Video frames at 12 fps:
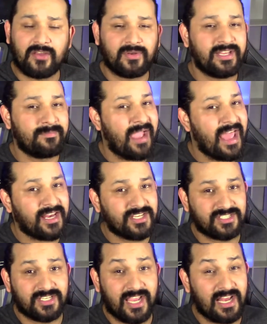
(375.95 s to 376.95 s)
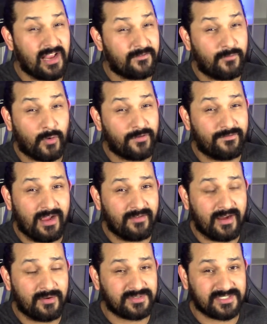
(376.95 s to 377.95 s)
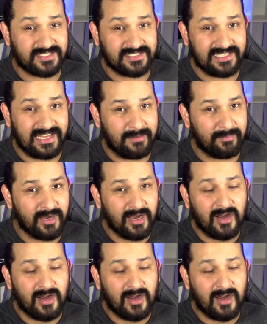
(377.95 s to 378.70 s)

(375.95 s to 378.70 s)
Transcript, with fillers: only manage to get like four or five hours of sleep